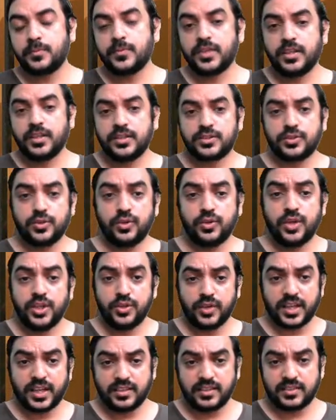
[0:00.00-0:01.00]
So you
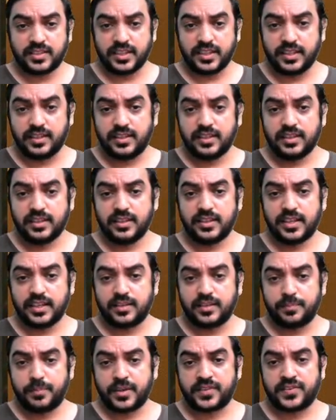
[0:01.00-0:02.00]
can see
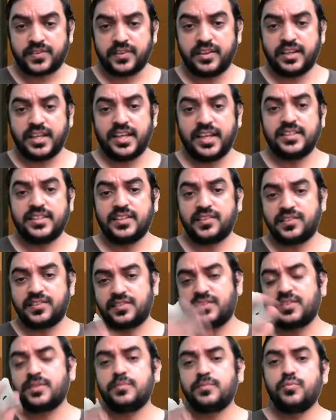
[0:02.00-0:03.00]
that percentage
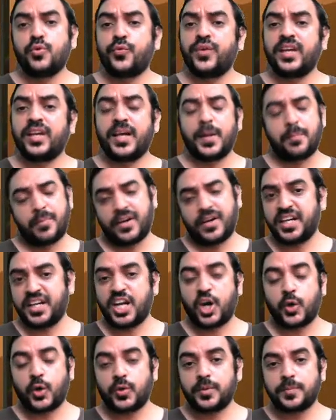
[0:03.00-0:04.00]
is moving up and down.
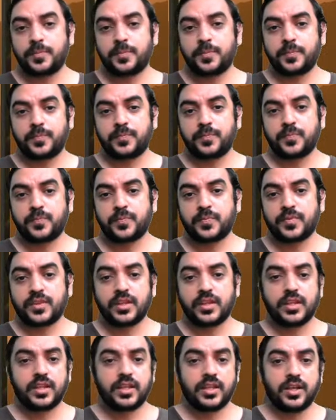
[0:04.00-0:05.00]

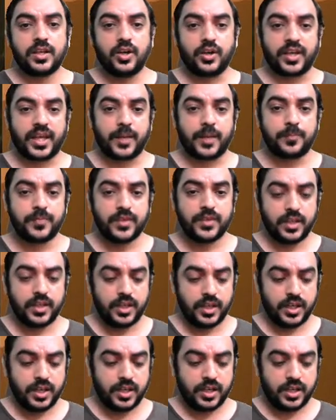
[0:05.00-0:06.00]
Okay.
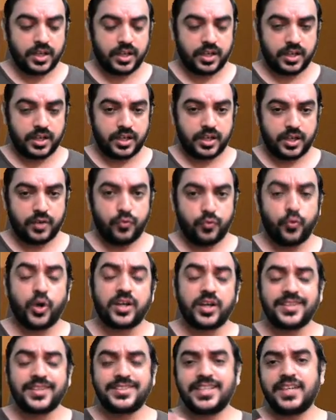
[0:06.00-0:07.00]
What
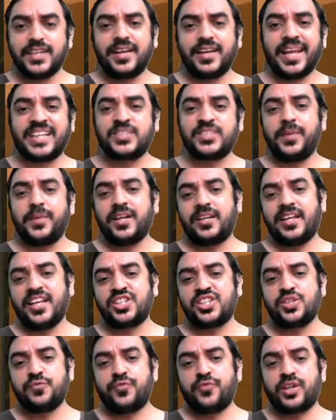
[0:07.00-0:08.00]
is our
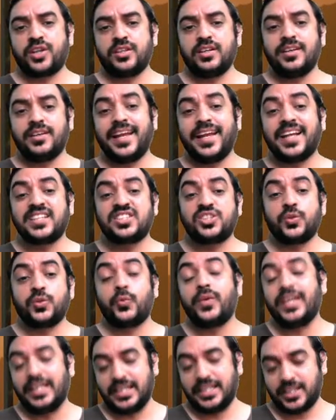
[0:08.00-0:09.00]
expectation for the next
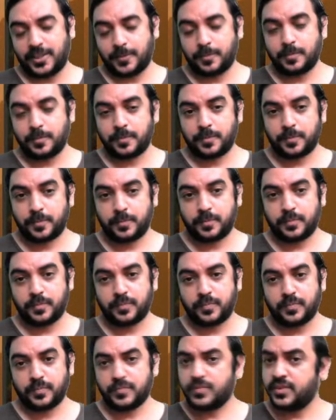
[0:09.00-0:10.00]
week?
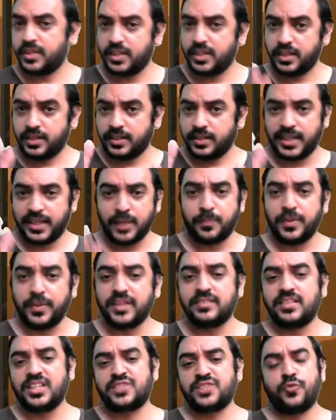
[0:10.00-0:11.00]
Keeping
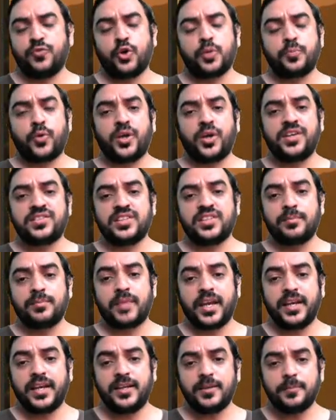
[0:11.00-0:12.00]
these 4 points in
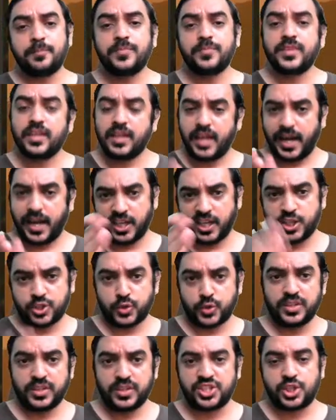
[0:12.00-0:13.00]
mind, and I'll show
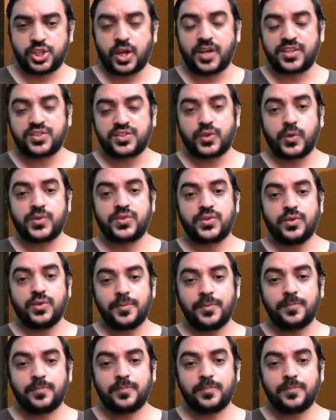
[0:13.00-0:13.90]
you the charts also.